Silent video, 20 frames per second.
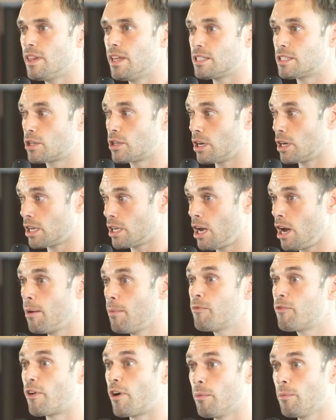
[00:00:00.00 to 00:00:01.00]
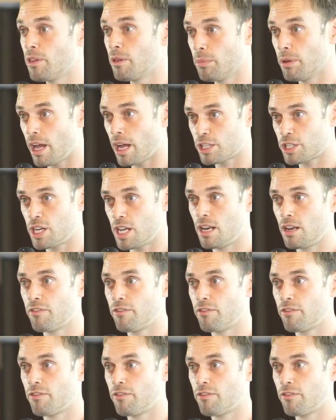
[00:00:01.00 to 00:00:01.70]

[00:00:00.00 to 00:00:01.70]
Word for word: that's going to come from the blockchain